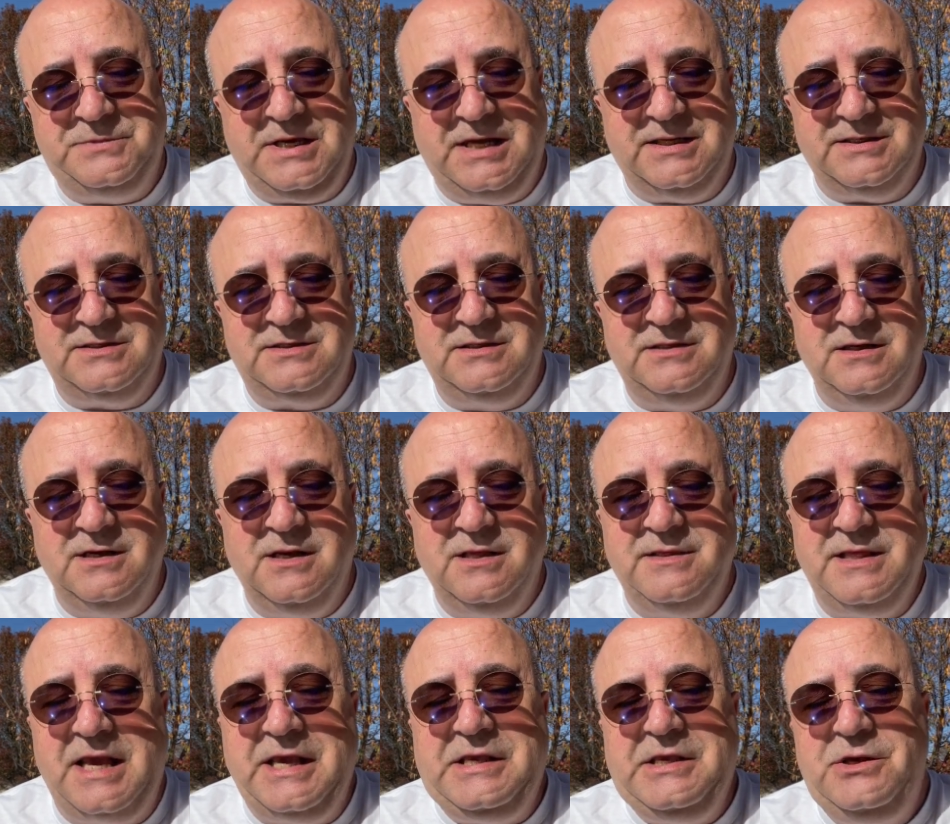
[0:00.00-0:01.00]
Desk.
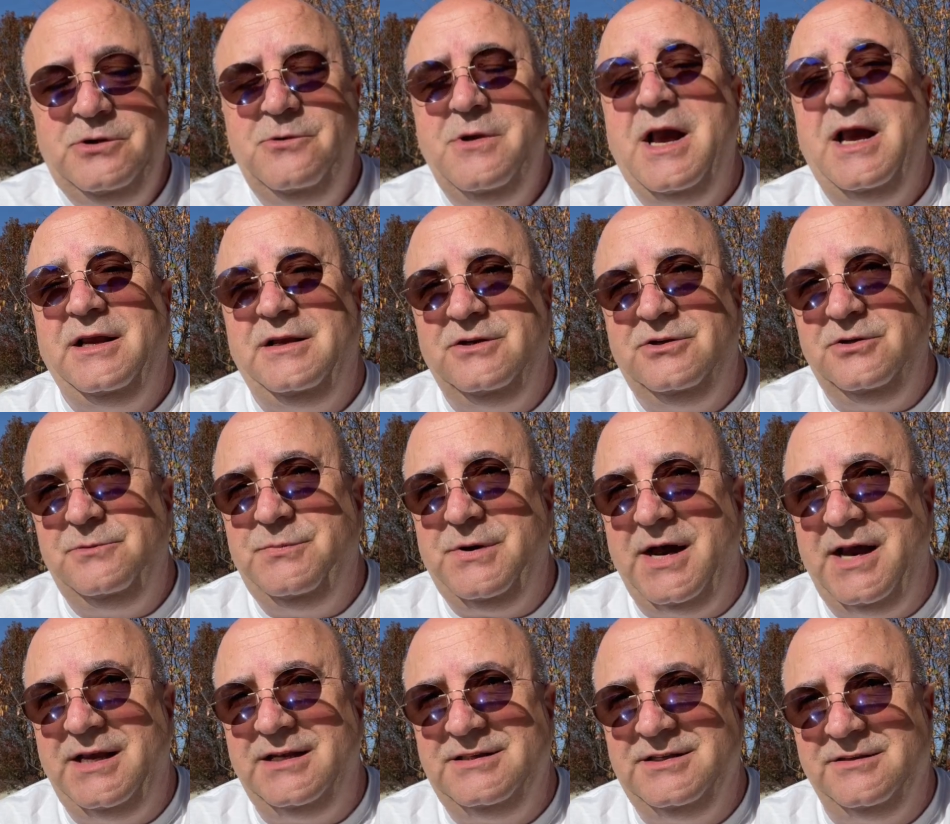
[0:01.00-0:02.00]
Thank you, and
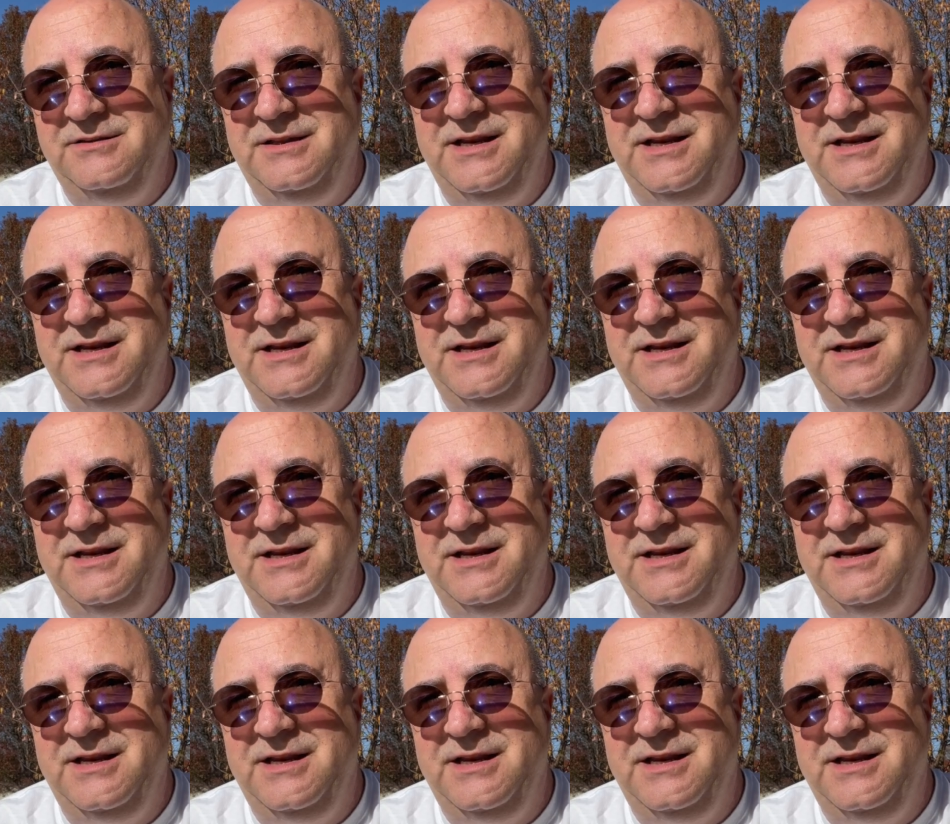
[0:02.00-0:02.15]
goodbye until the